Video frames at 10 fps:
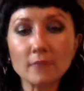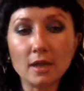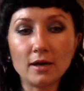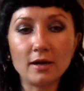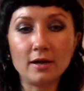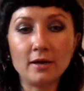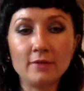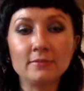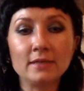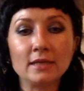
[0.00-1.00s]

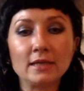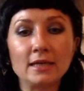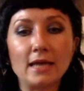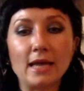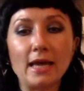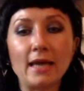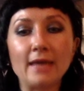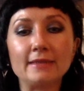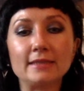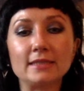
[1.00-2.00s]
um,
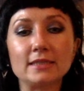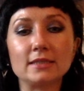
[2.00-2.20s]
and